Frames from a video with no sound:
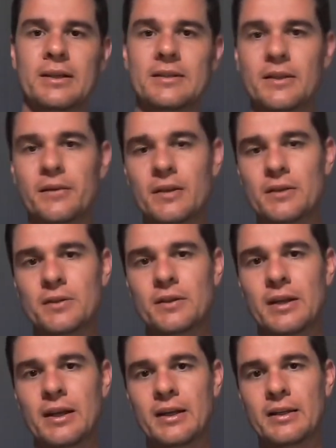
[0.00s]

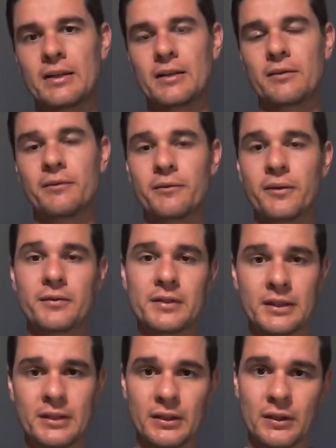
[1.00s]

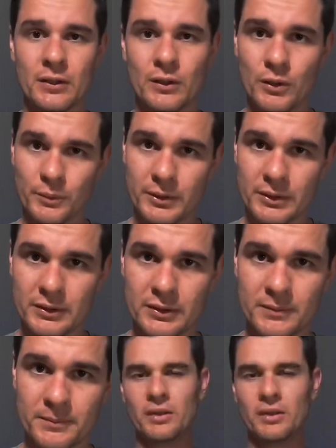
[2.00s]
750 lumens.